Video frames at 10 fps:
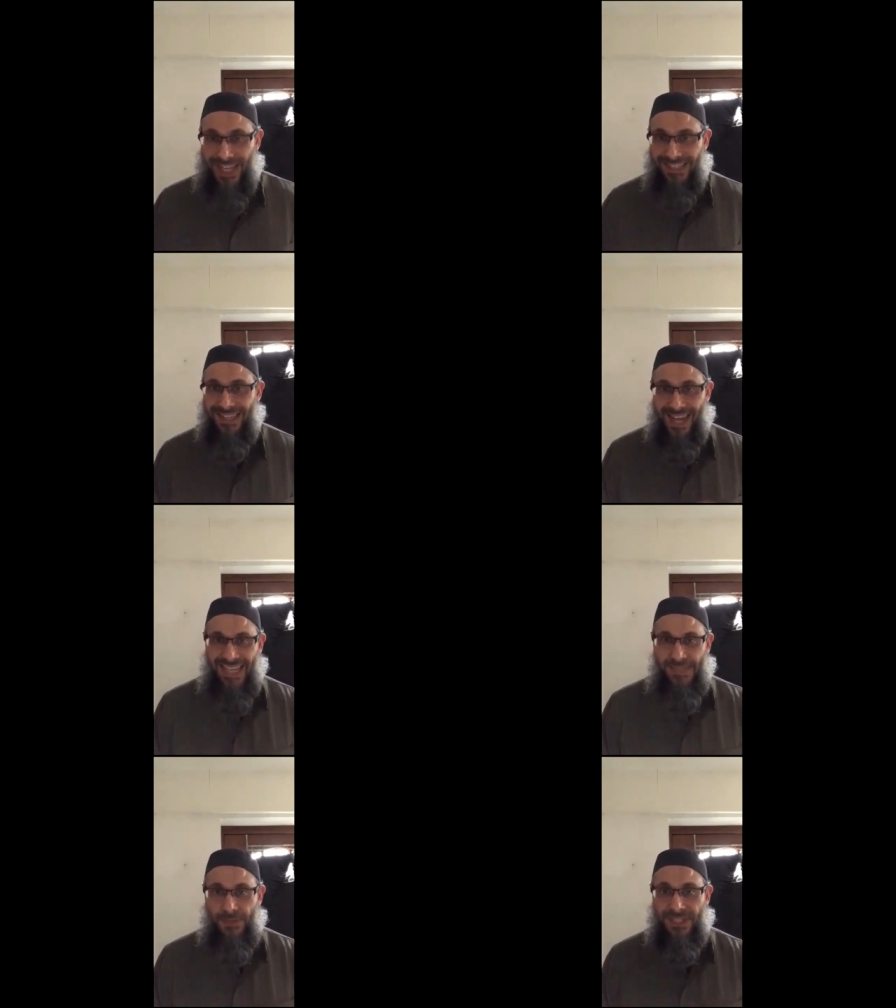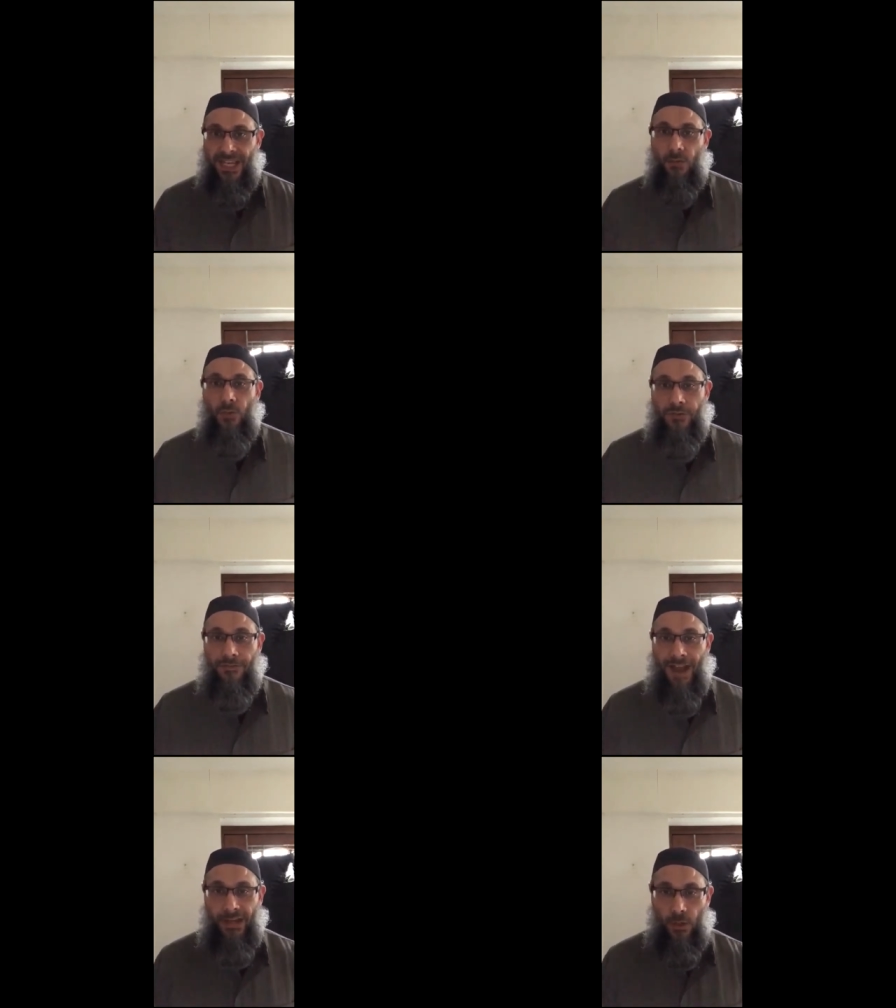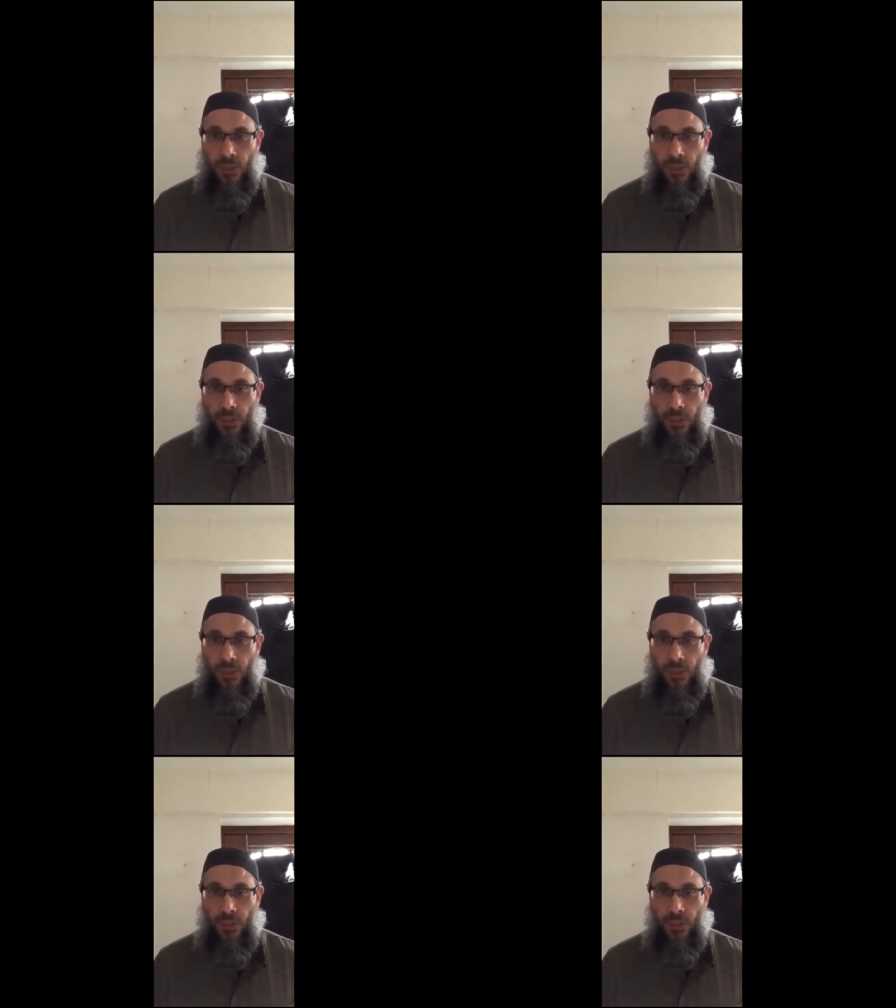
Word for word: tested, 80% will be fine,